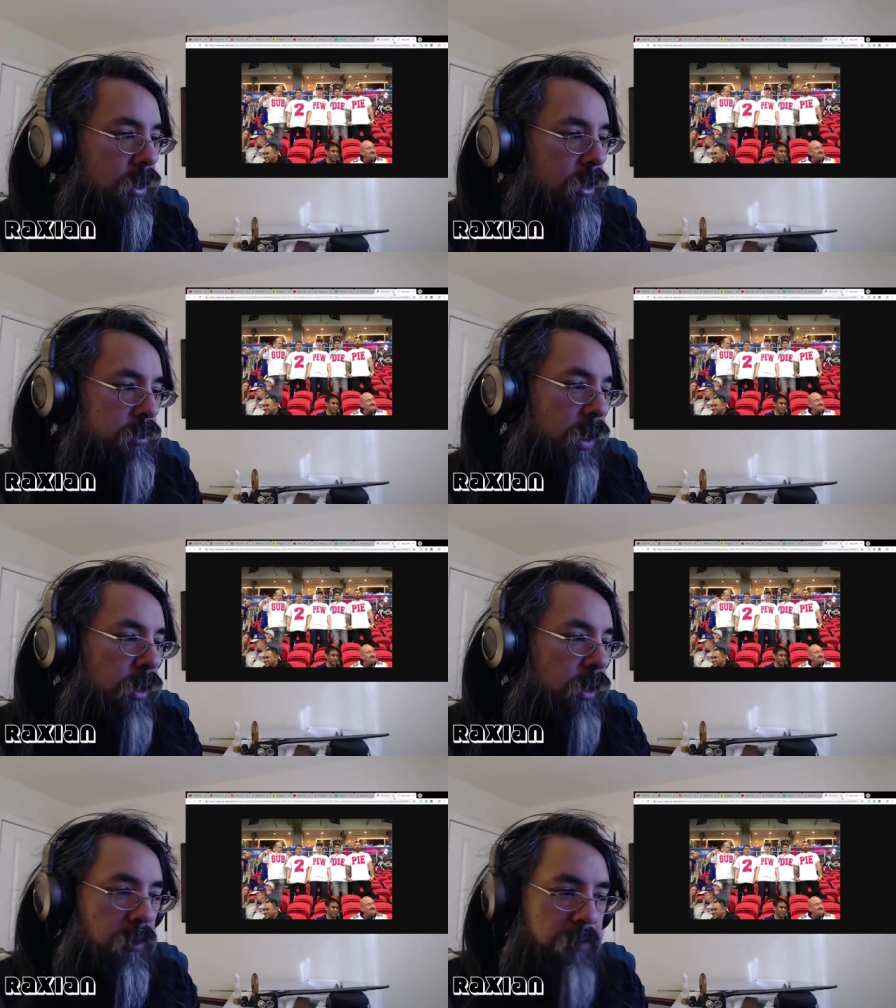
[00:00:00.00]
So I
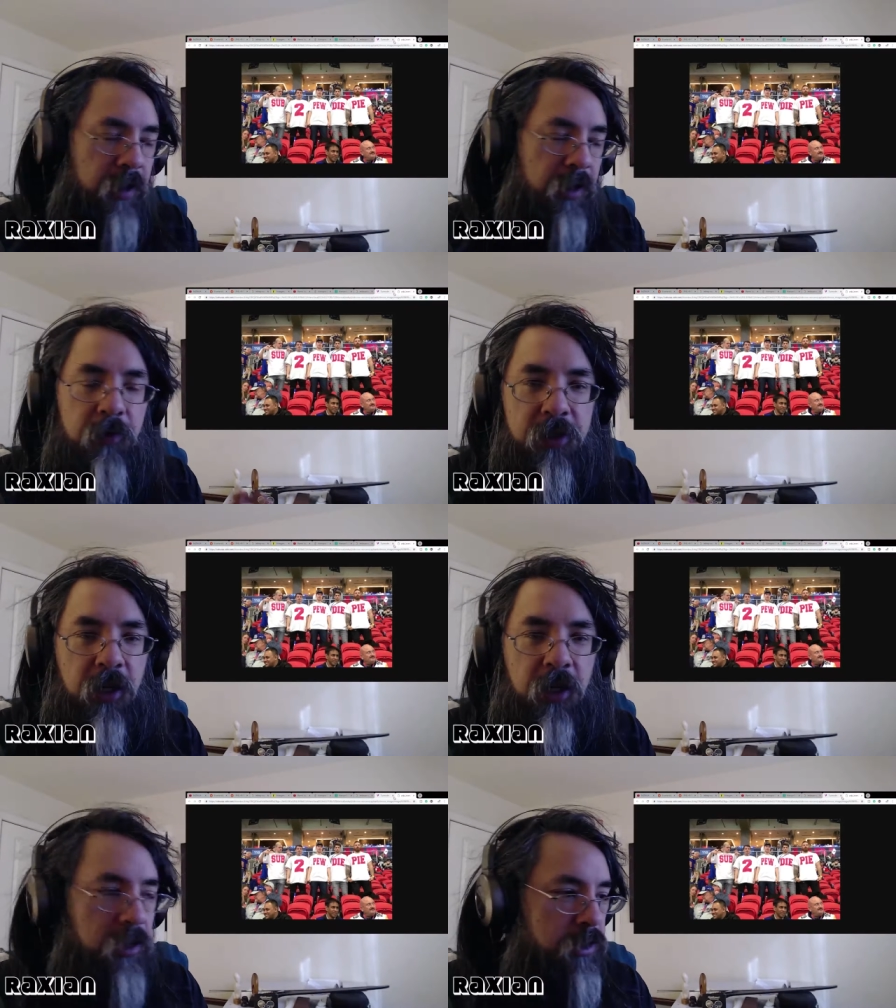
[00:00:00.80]
don't know if it, it was a
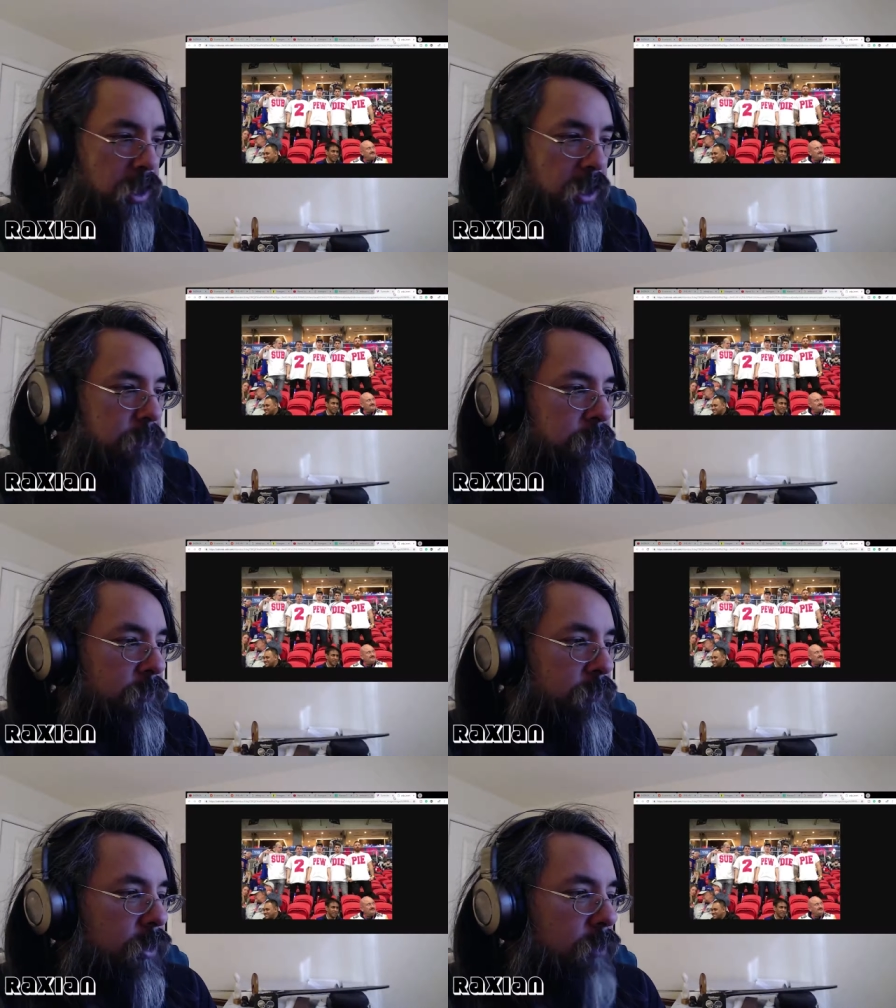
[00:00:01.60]
clear shot.
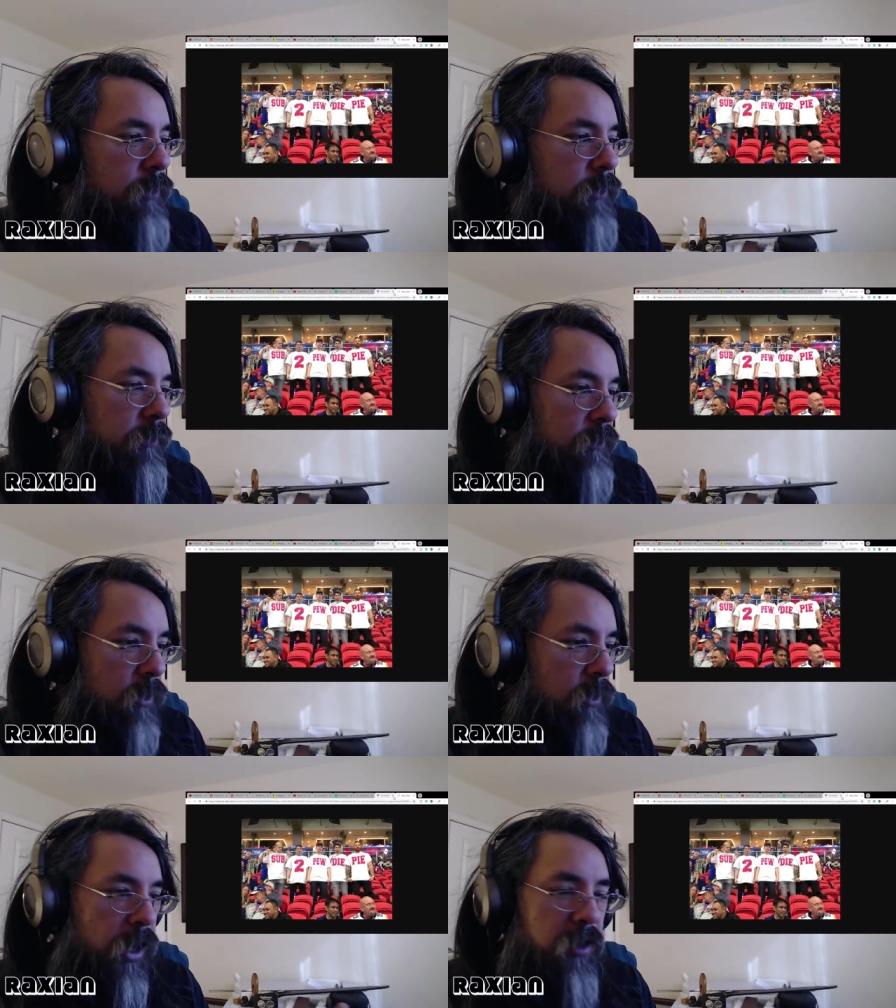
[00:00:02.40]
But,
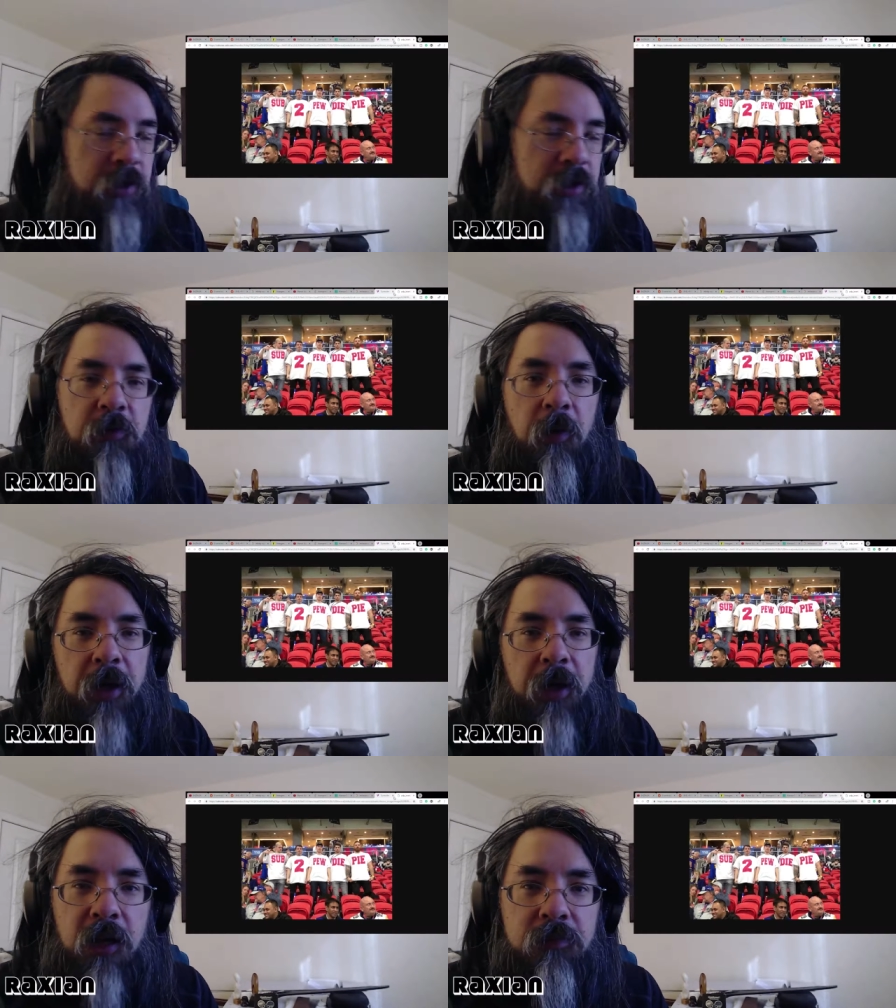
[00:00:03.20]
okay, this is what
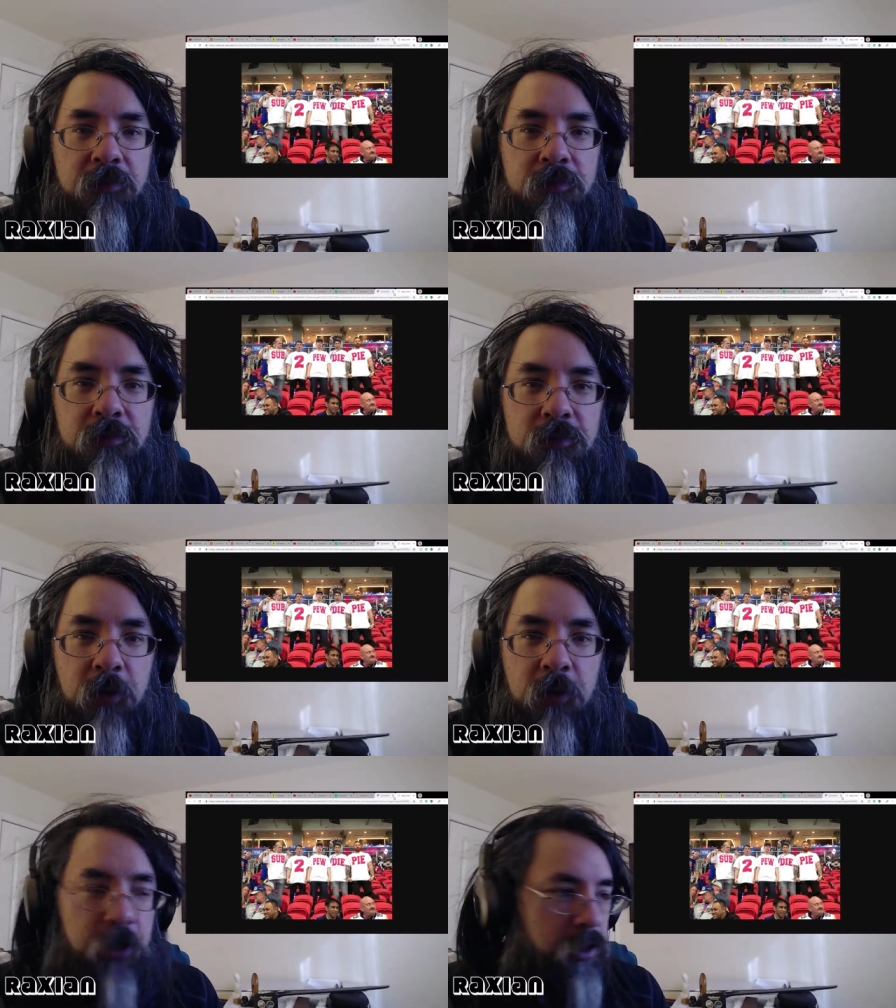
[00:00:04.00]
we got.
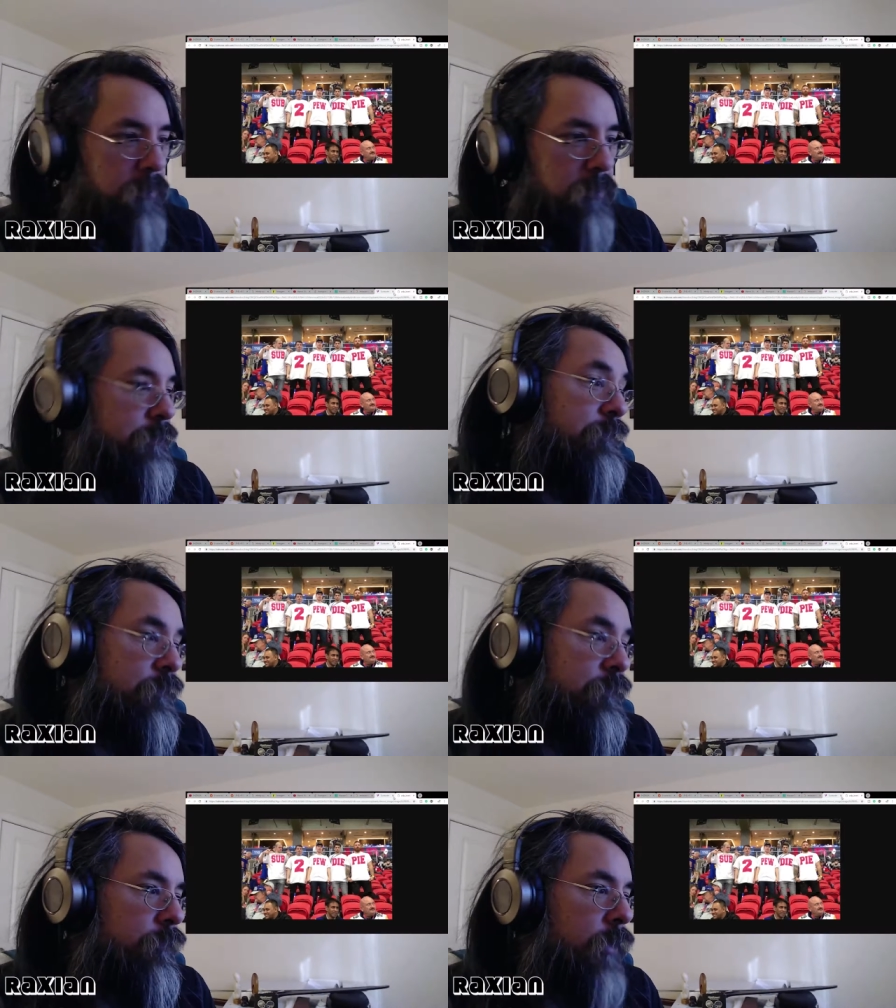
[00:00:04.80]
A picture.
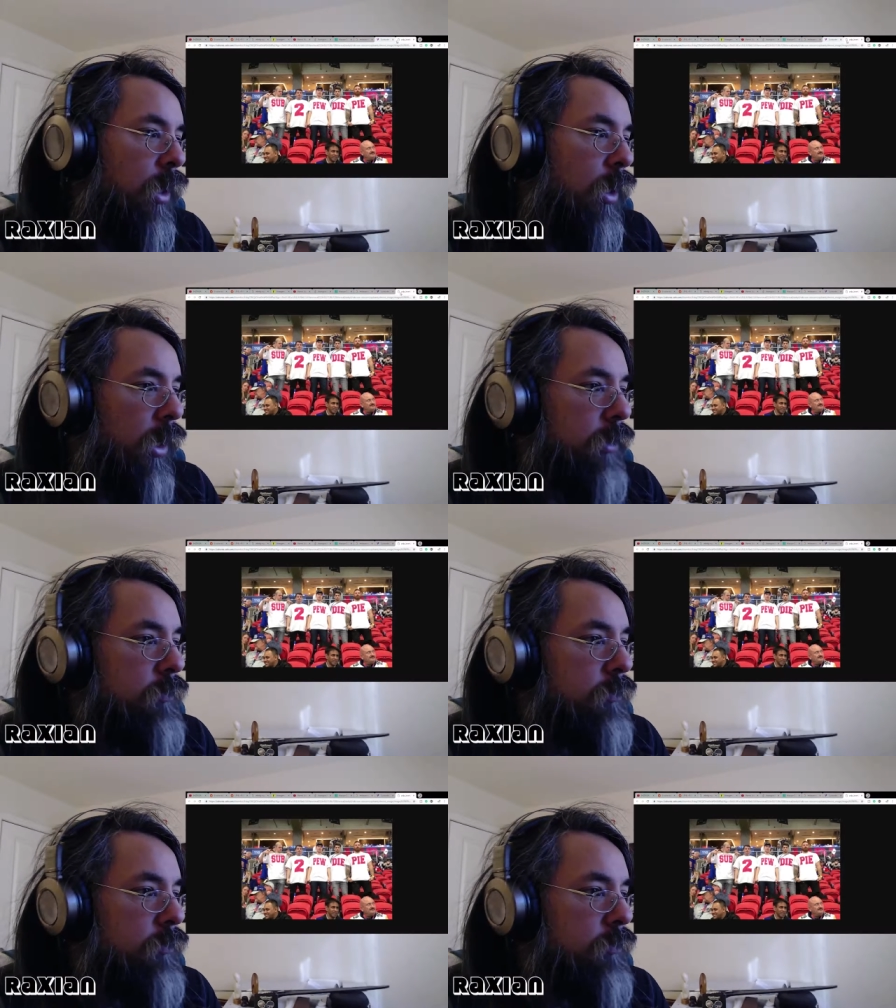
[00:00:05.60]
All right.